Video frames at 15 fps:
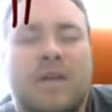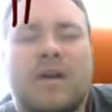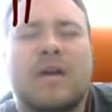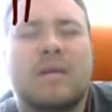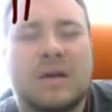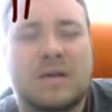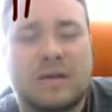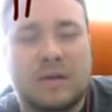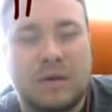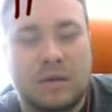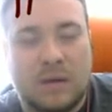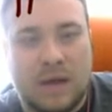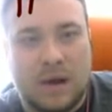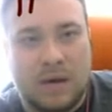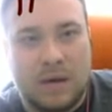very much
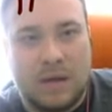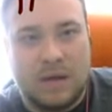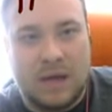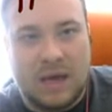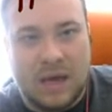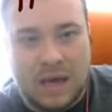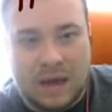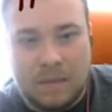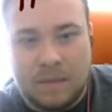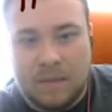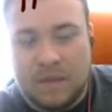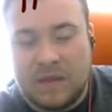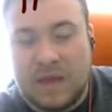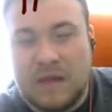so later in the game.